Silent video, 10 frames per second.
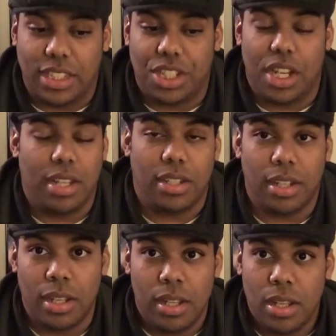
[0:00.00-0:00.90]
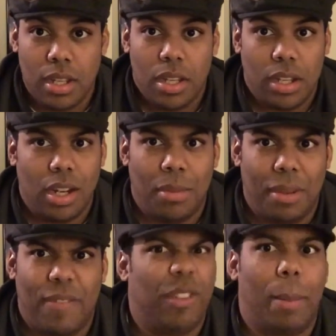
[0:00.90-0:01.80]
She didn't you know what I
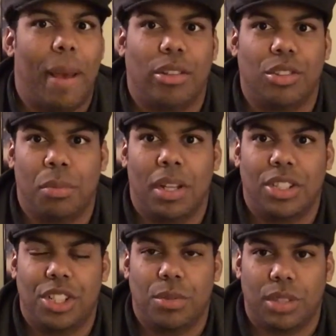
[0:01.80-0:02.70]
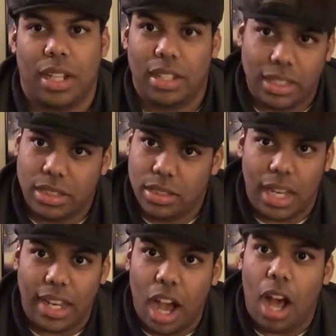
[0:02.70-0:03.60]
mean, flip out too much. She was like, let's
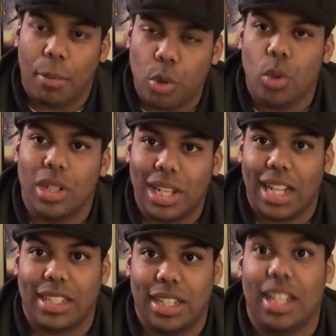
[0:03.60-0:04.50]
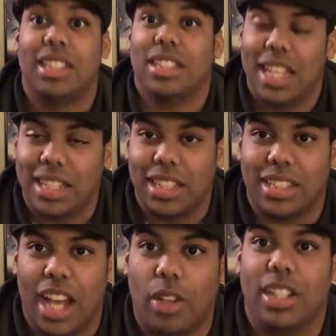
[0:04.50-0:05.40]
stay calm, cool, collected. Let's think
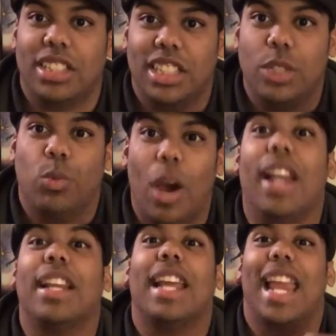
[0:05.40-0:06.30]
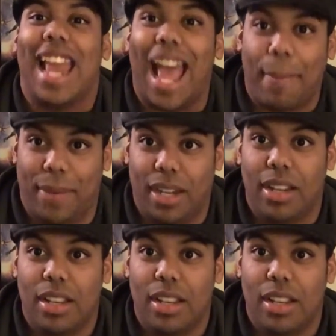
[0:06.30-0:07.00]
this out. Let's see what can happen.